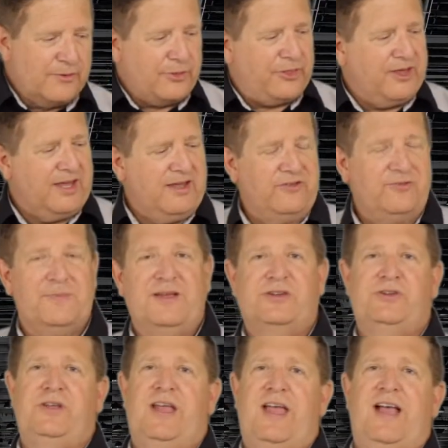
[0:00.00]
thing is, make
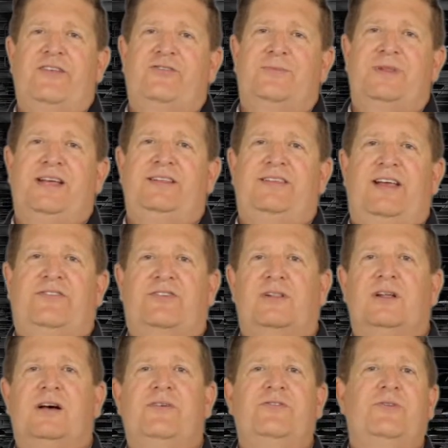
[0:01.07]
sure you have some latex
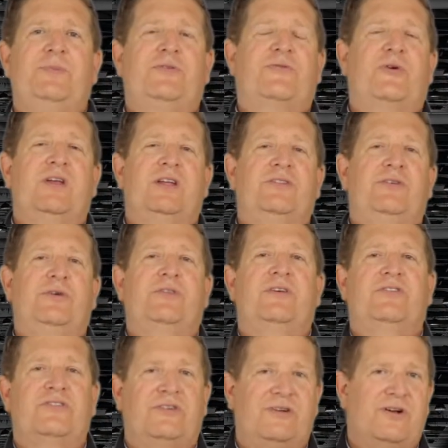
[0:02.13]
gloves before you do
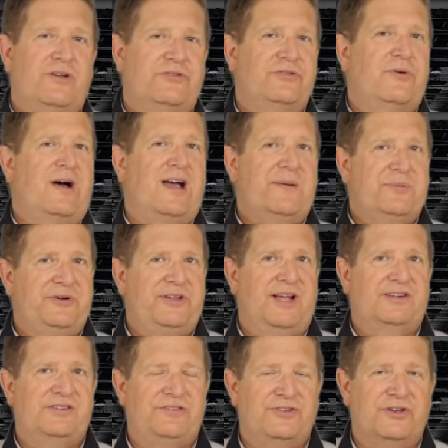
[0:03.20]
this. And also, eye
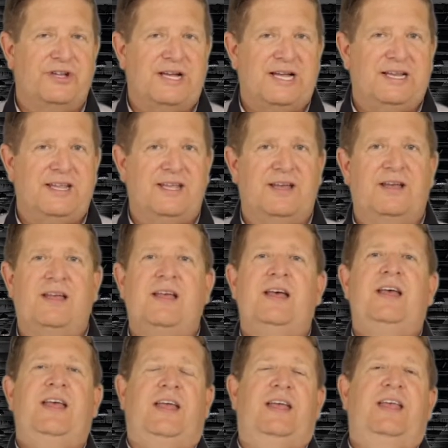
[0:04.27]
protection is a good idea
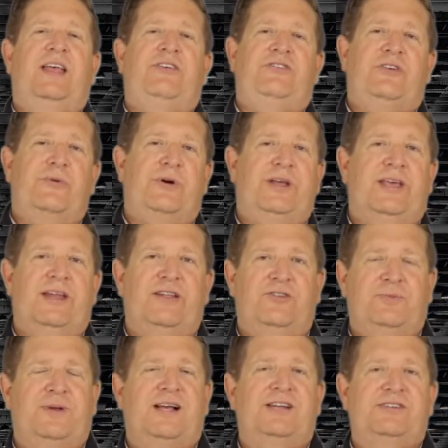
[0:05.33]
in case you were to get it
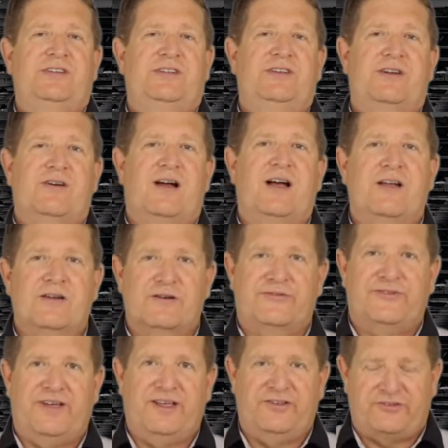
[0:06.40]
splashed into your eye or your
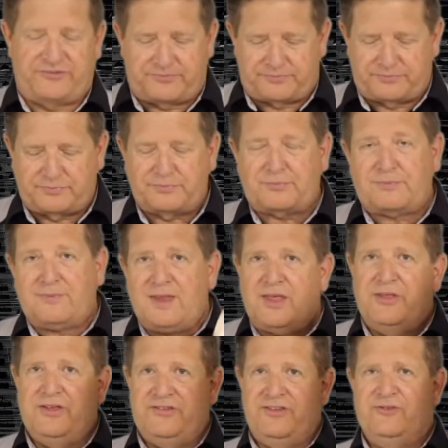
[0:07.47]
face.
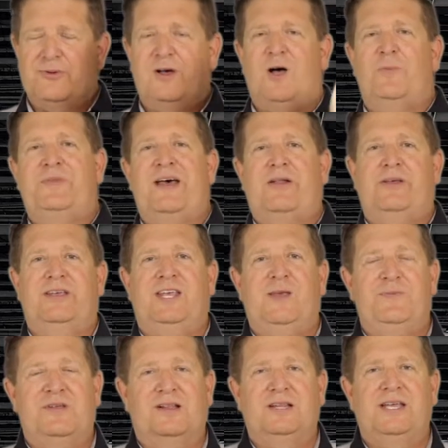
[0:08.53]
These things will help not only keep
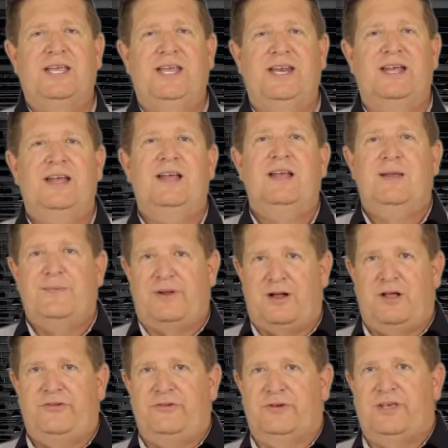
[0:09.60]
you clean, but
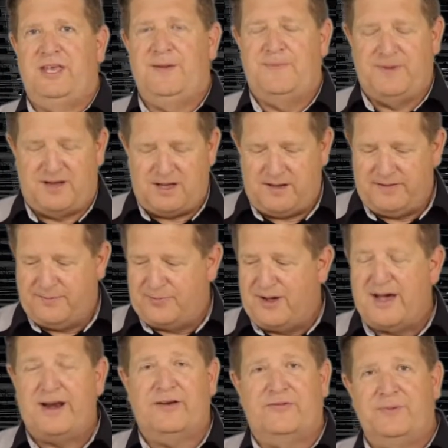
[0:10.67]
also keep the
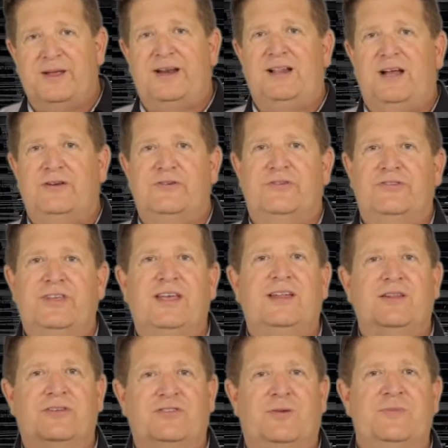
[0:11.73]
product from getting down your skin.
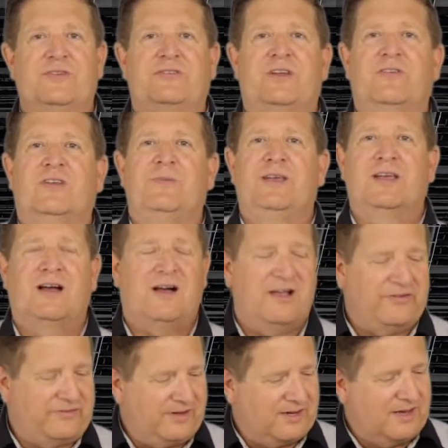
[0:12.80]
Like some of this stuff can be
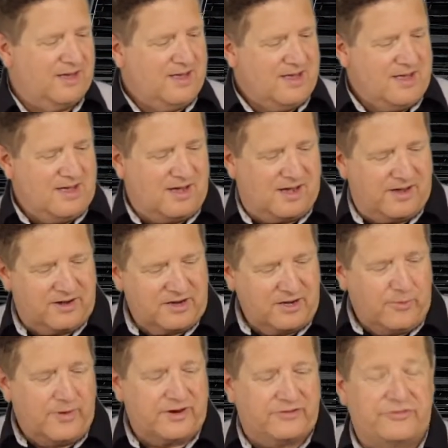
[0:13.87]
caustic. You're going to
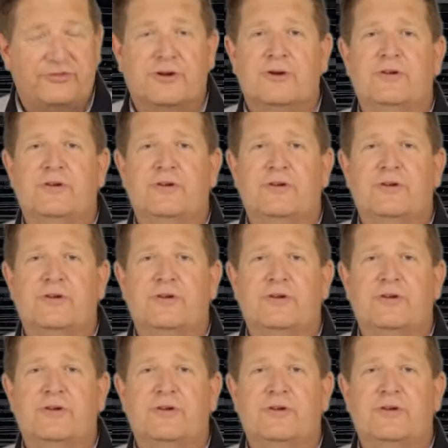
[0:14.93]
want a stir